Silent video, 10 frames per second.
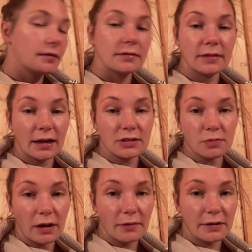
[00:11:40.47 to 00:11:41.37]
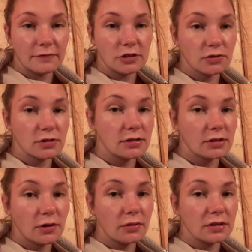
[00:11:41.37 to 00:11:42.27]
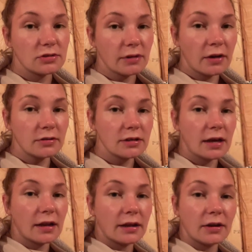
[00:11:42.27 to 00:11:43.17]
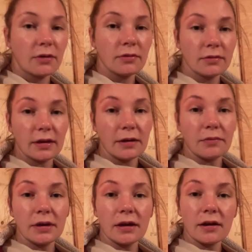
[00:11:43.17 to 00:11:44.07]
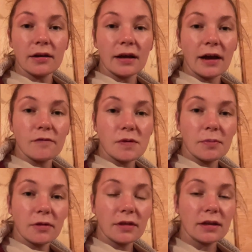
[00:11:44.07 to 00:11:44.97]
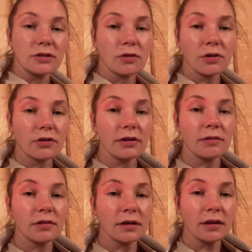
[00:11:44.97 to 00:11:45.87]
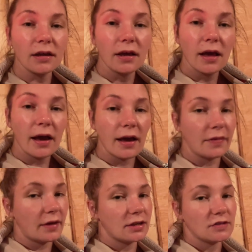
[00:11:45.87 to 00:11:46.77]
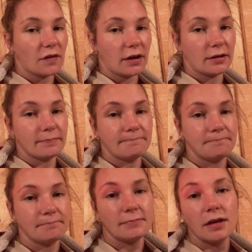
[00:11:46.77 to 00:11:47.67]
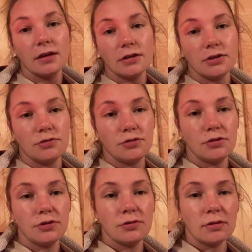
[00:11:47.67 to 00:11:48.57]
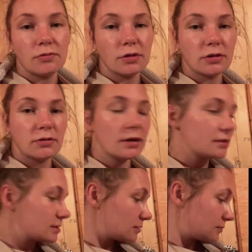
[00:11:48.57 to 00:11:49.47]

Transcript: that is why we've chosen to go this route. And I know that we are going to have people that don't agree with it. And that is fine. You do you and we'll do us.